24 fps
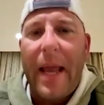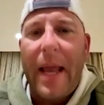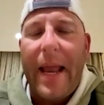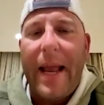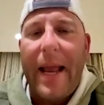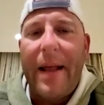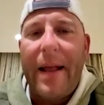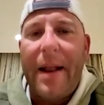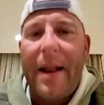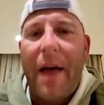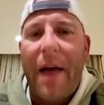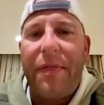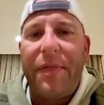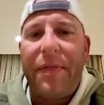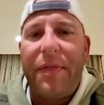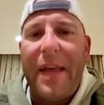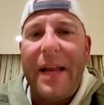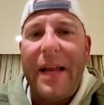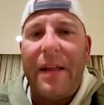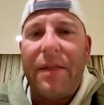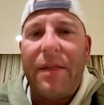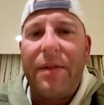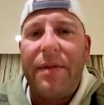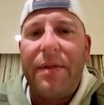And I
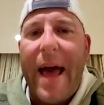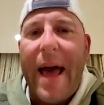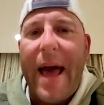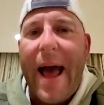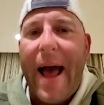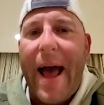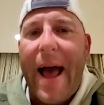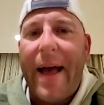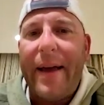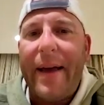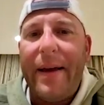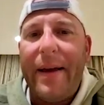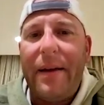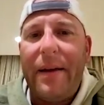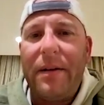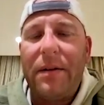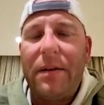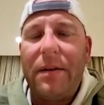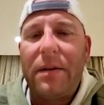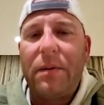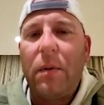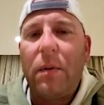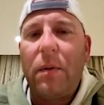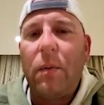think that
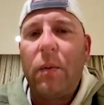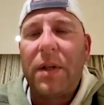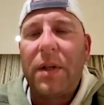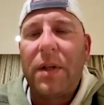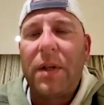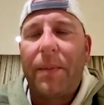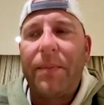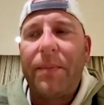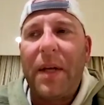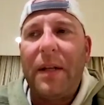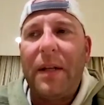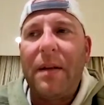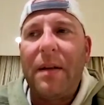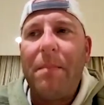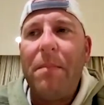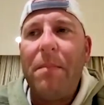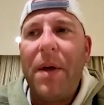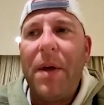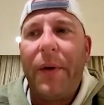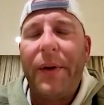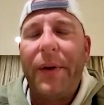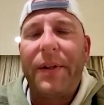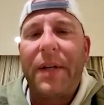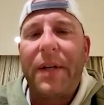is something the
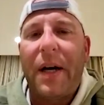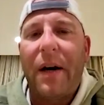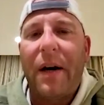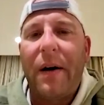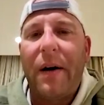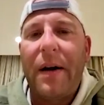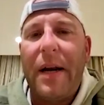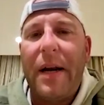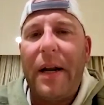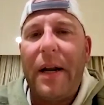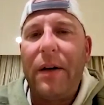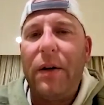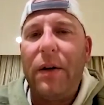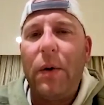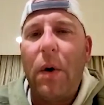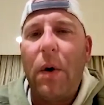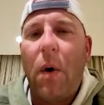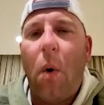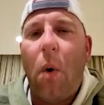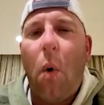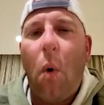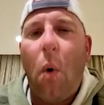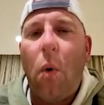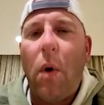military can
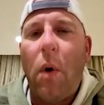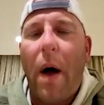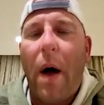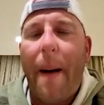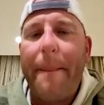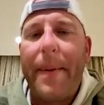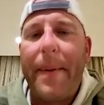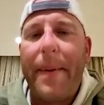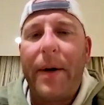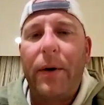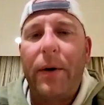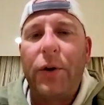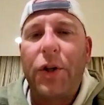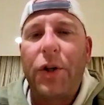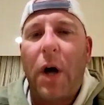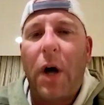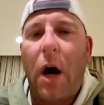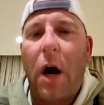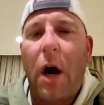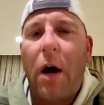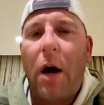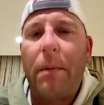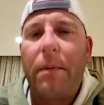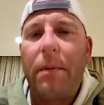do a whole lot better
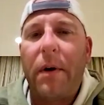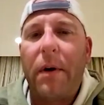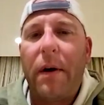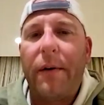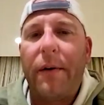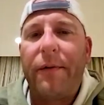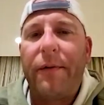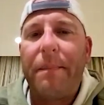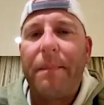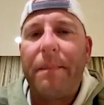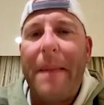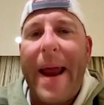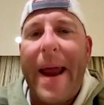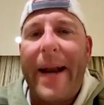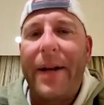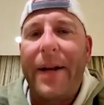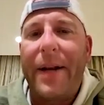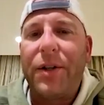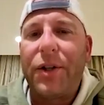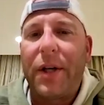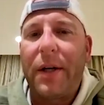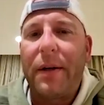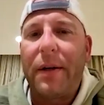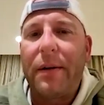job of
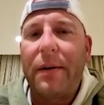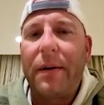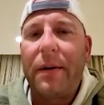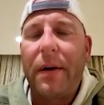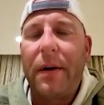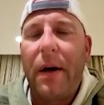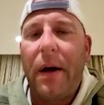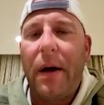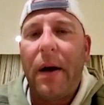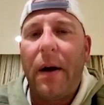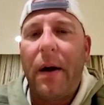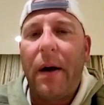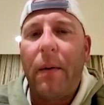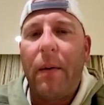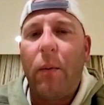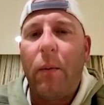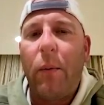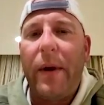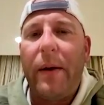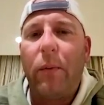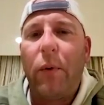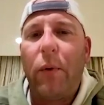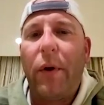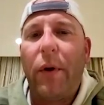managing.
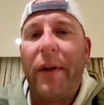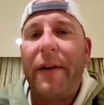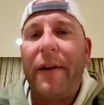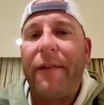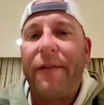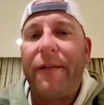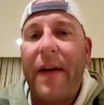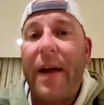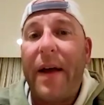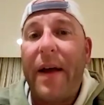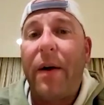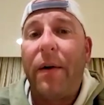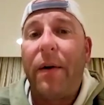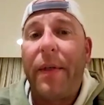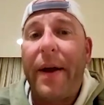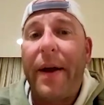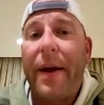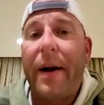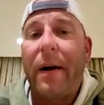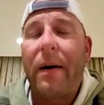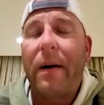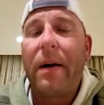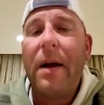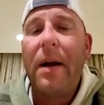We really fail
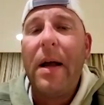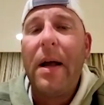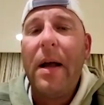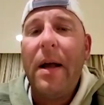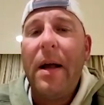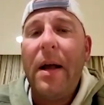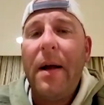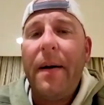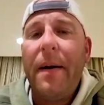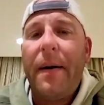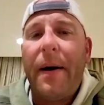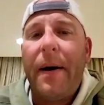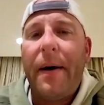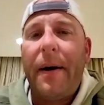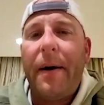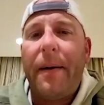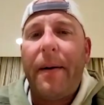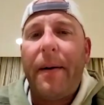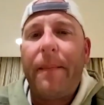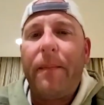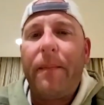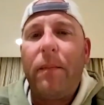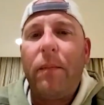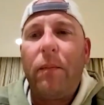there.
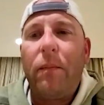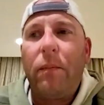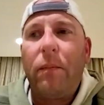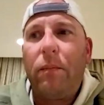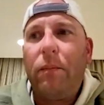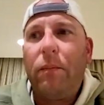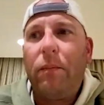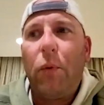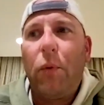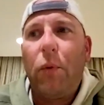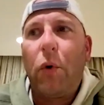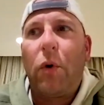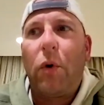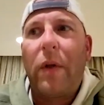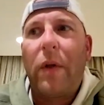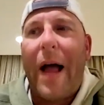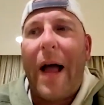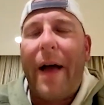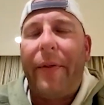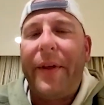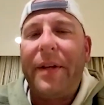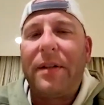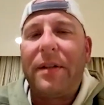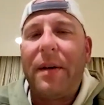We'll
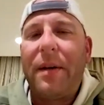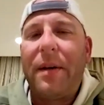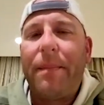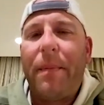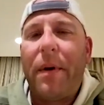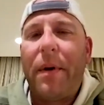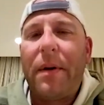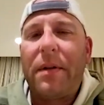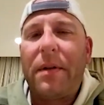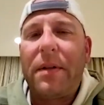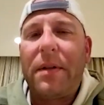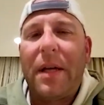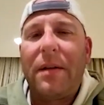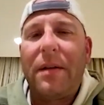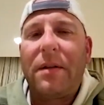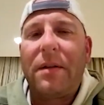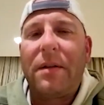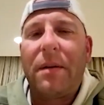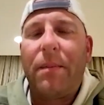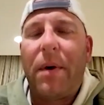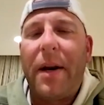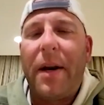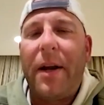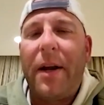gladly send
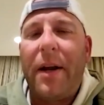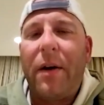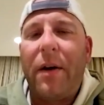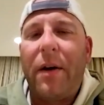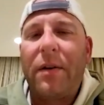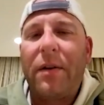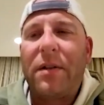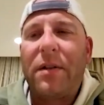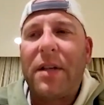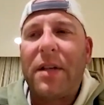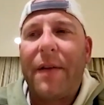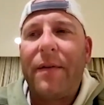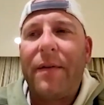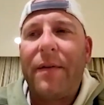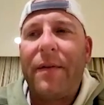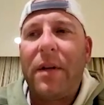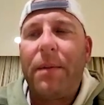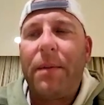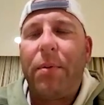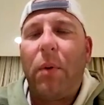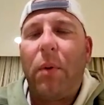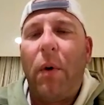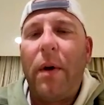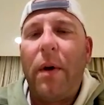somebody on 7
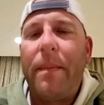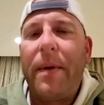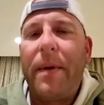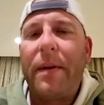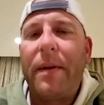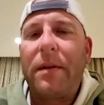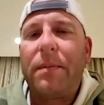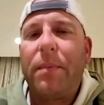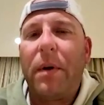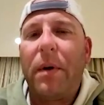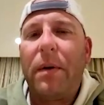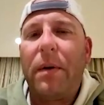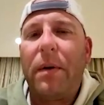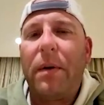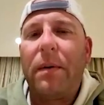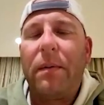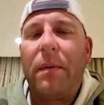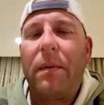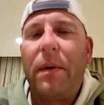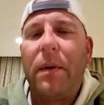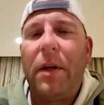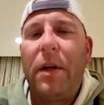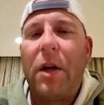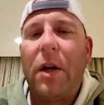deployments, but,
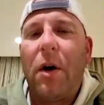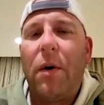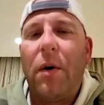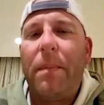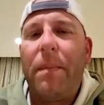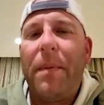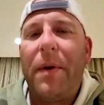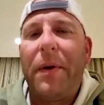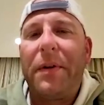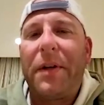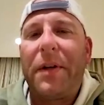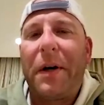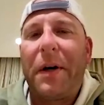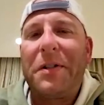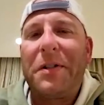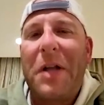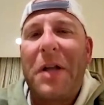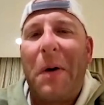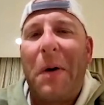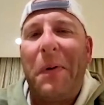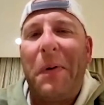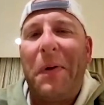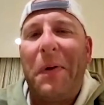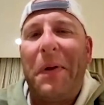you know, the
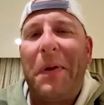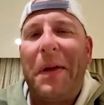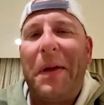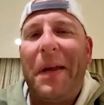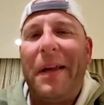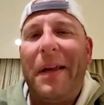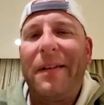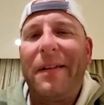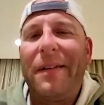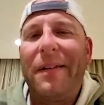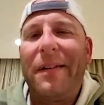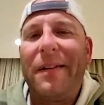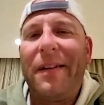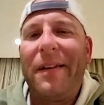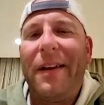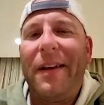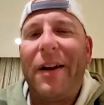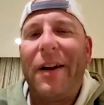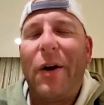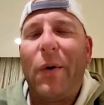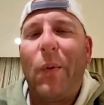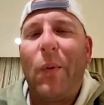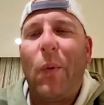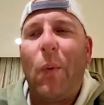military is not really,
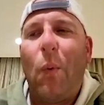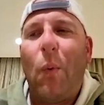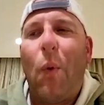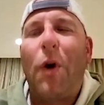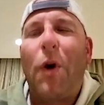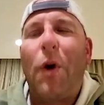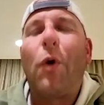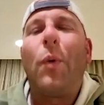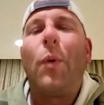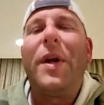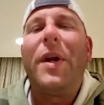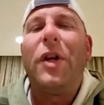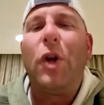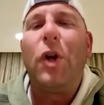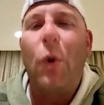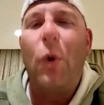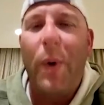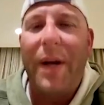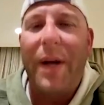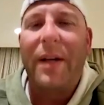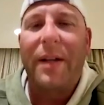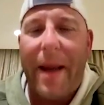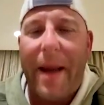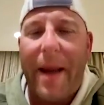you know, what are we
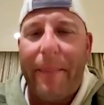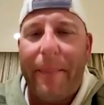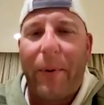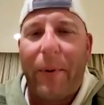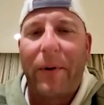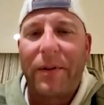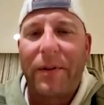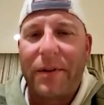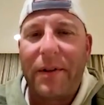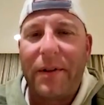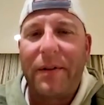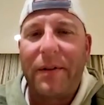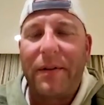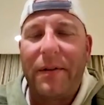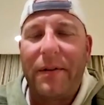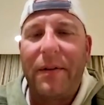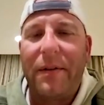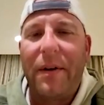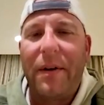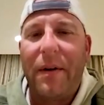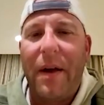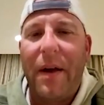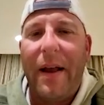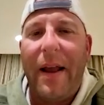doing to that person
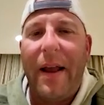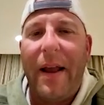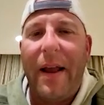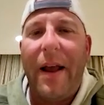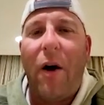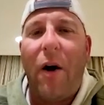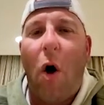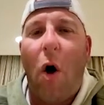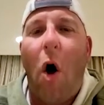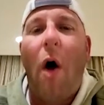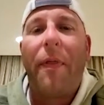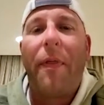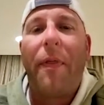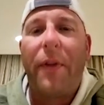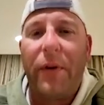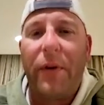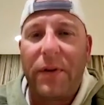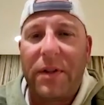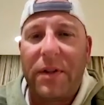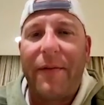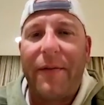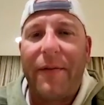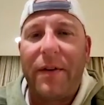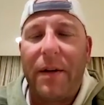on
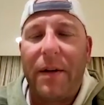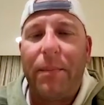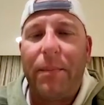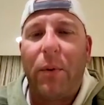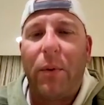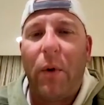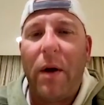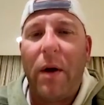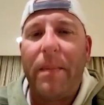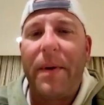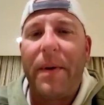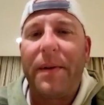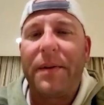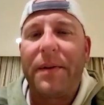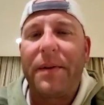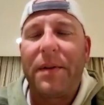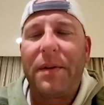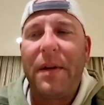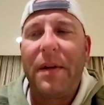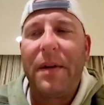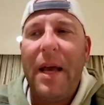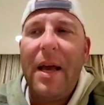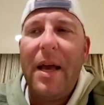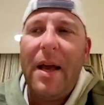those 7
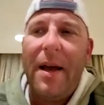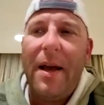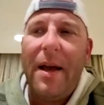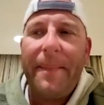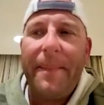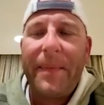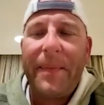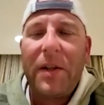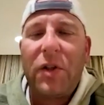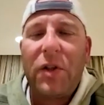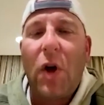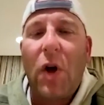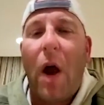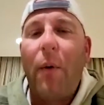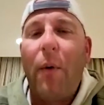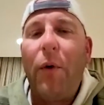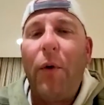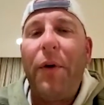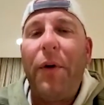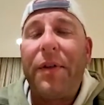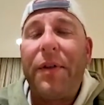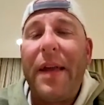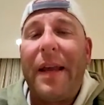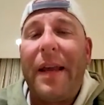deployments? So I
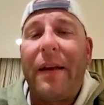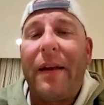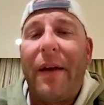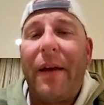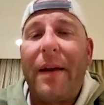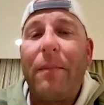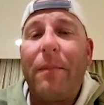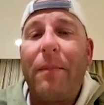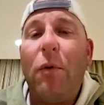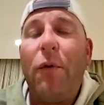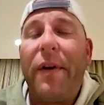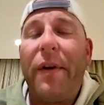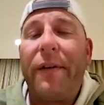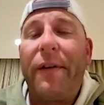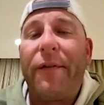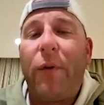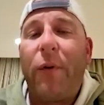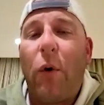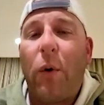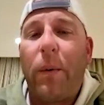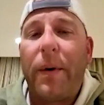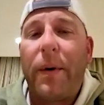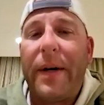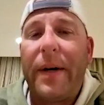really think, like, moving
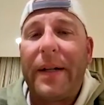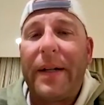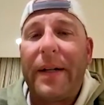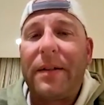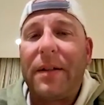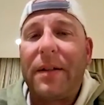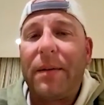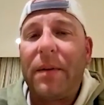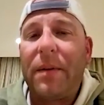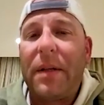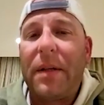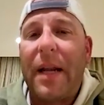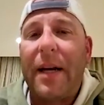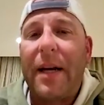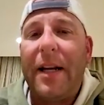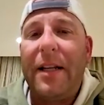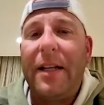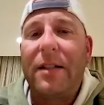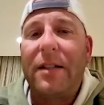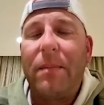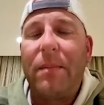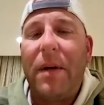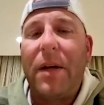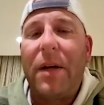forward, that's something that
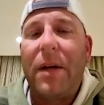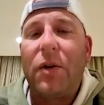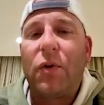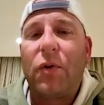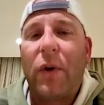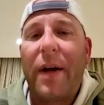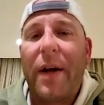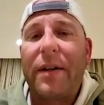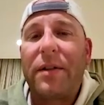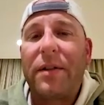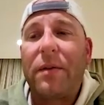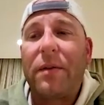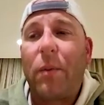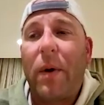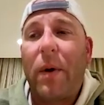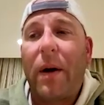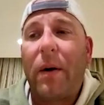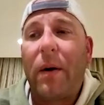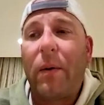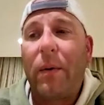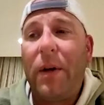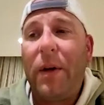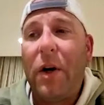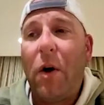needs to be addressed,
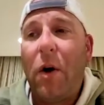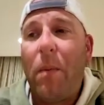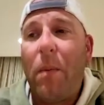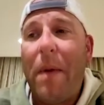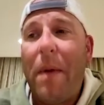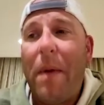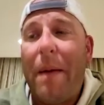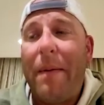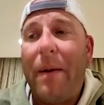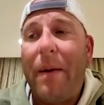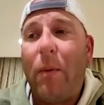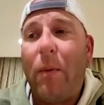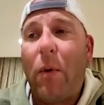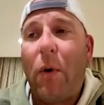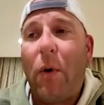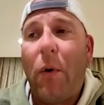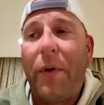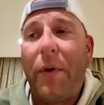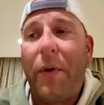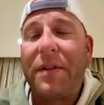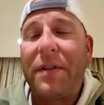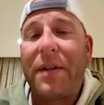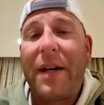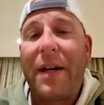where, you know, maybe we're
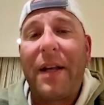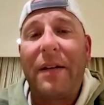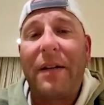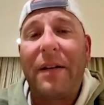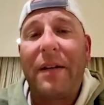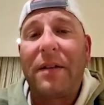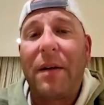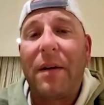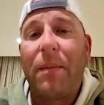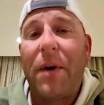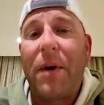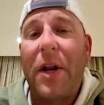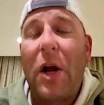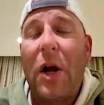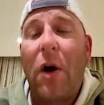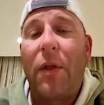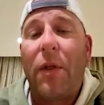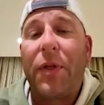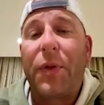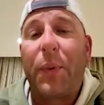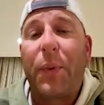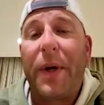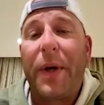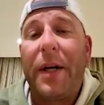only sending somebody
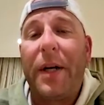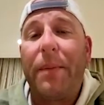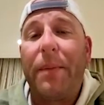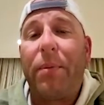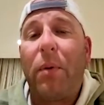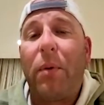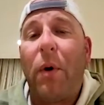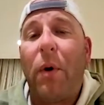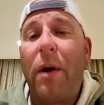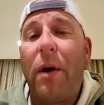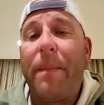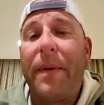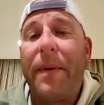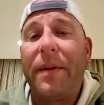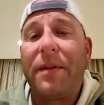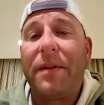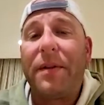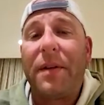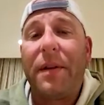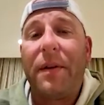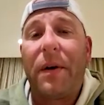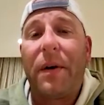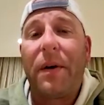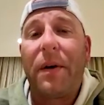on 3
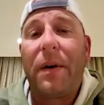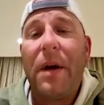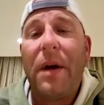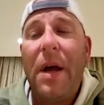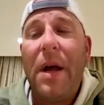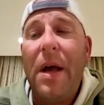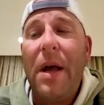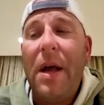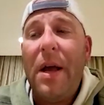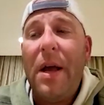deployments and they're